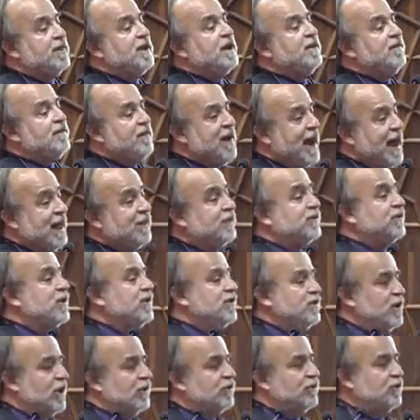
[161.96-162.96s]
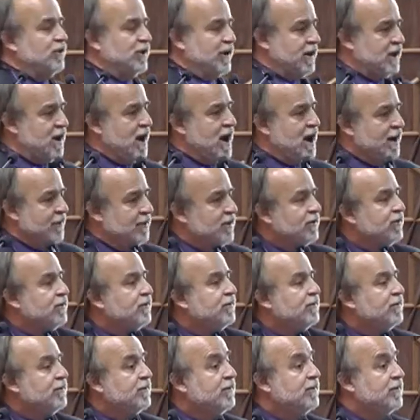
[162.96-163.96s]
the advanced industrial economies.
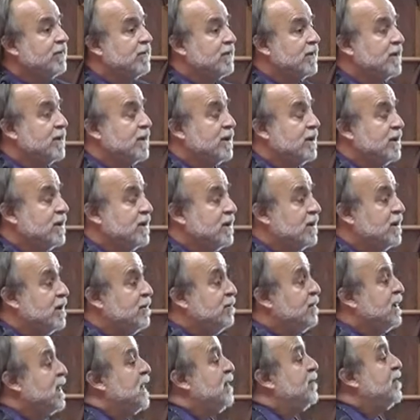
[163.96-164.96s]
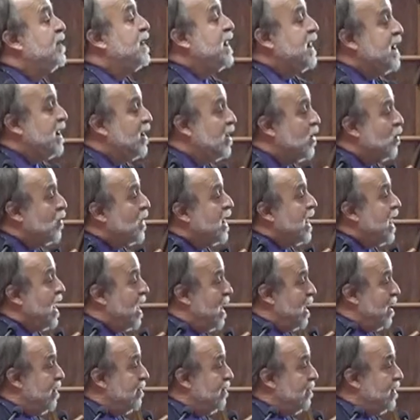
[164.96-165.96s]
But even here we
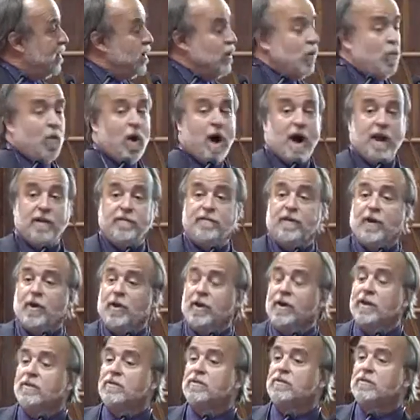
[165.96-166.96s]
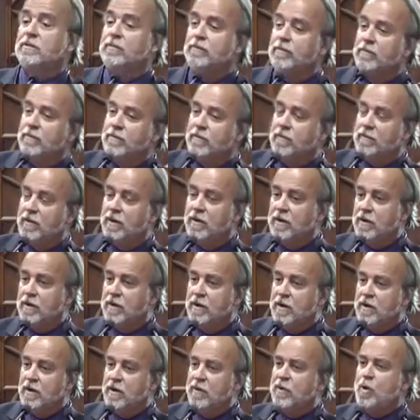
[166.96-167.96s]
have wide variance.
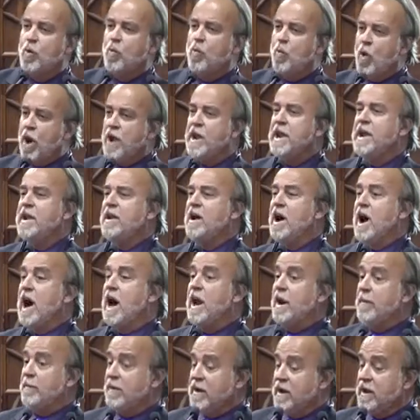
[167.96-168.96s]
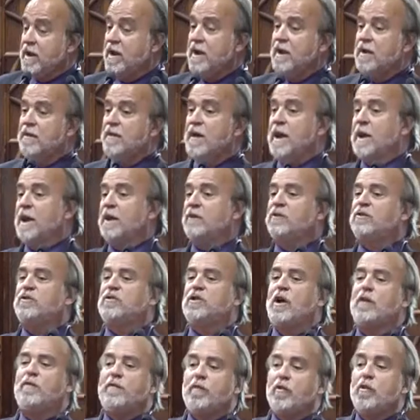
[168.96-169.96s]
The one economy that has
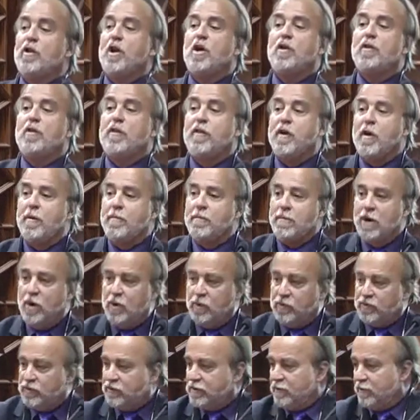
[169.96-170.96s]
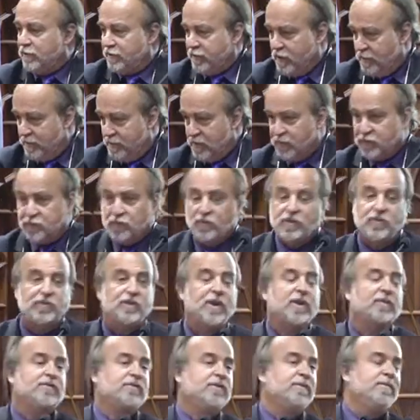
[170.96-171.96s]
suffered the most from this
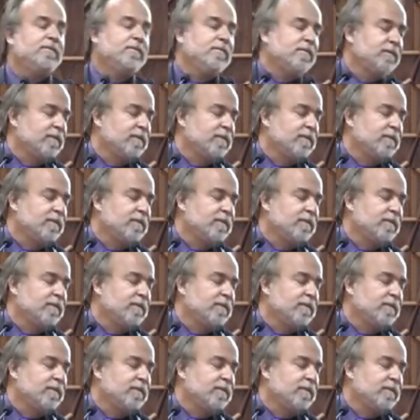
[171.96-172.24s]
recession,